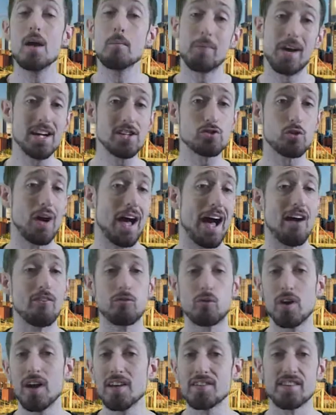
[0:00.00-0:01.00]
Pedro
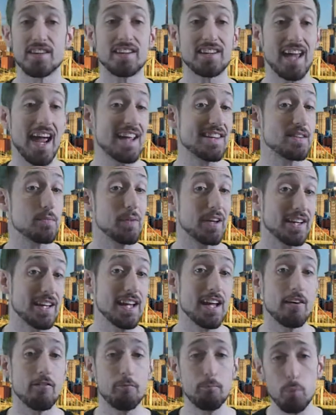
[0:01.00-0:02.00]
Alvarez and Casey McGee
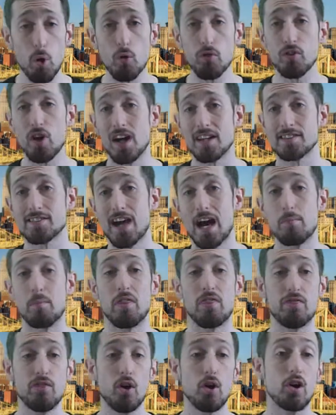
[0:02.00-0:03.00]
have both gotten time at
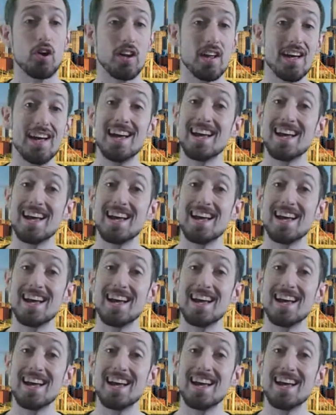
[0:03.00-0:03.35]
third,